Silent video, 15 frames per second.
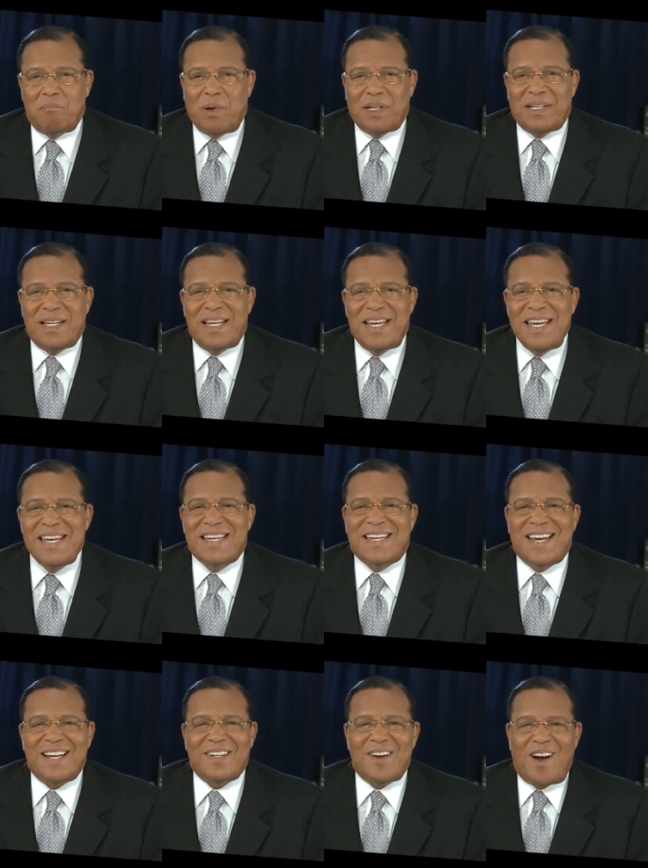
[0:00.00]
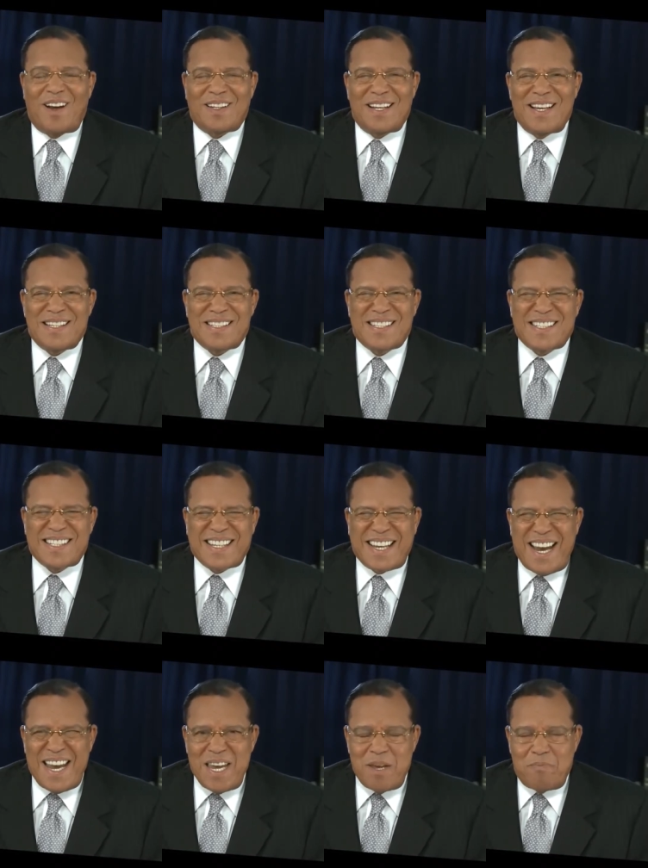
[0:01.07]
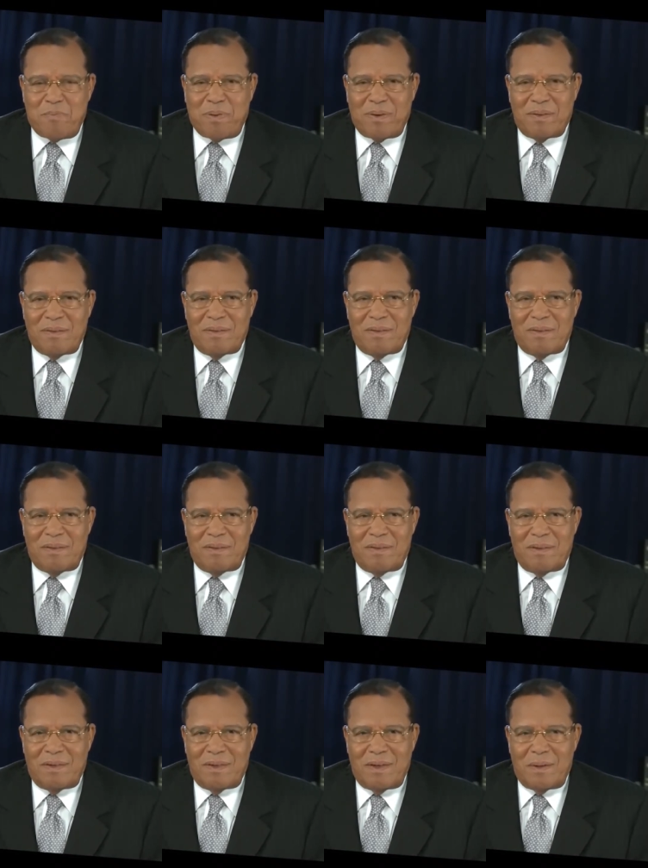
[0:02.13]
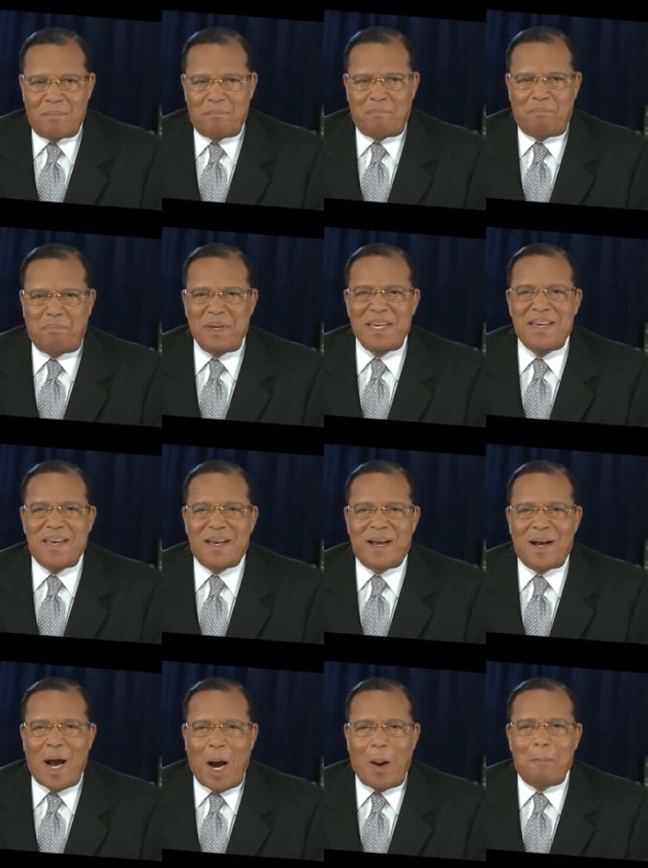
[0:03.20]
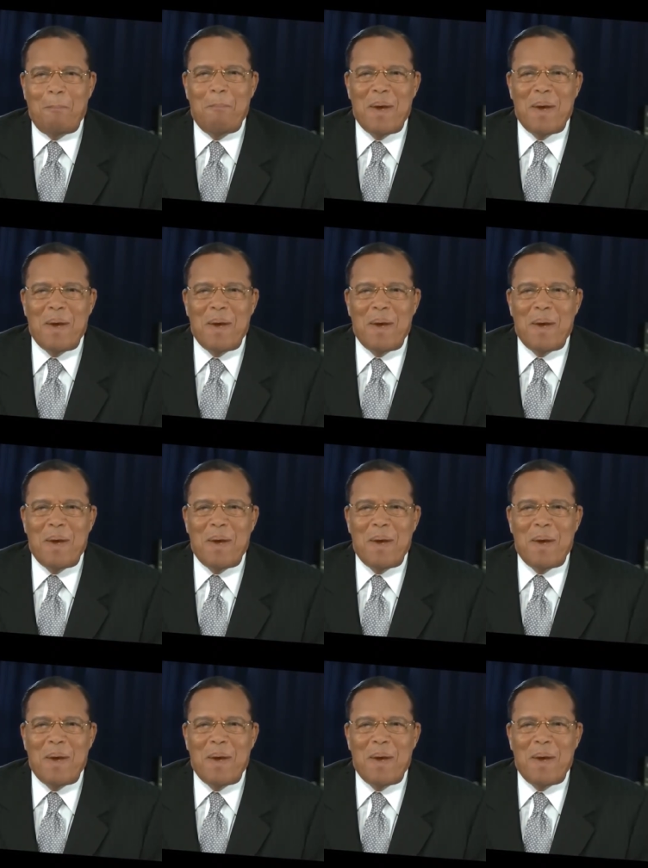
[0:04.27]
but he cannot escape being a